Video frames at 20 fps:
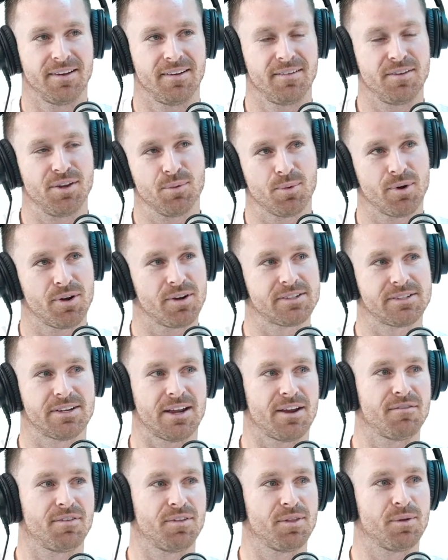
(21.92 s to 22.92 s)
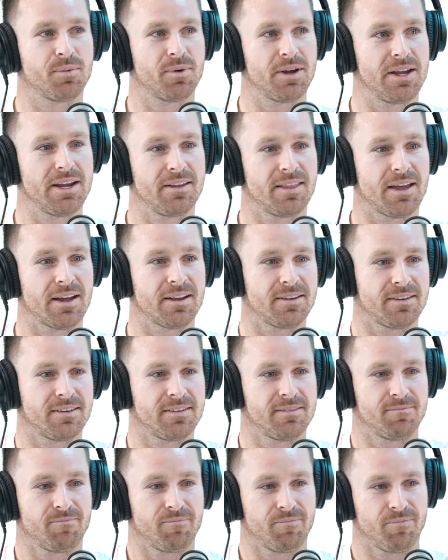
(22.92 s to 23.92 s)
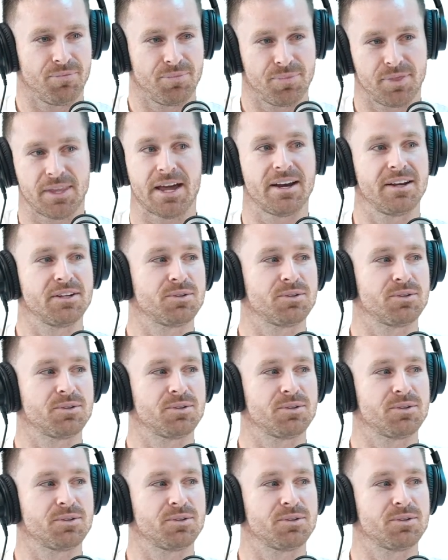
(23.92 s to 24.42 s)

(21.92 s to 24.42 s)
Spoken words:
your work's done for the week. That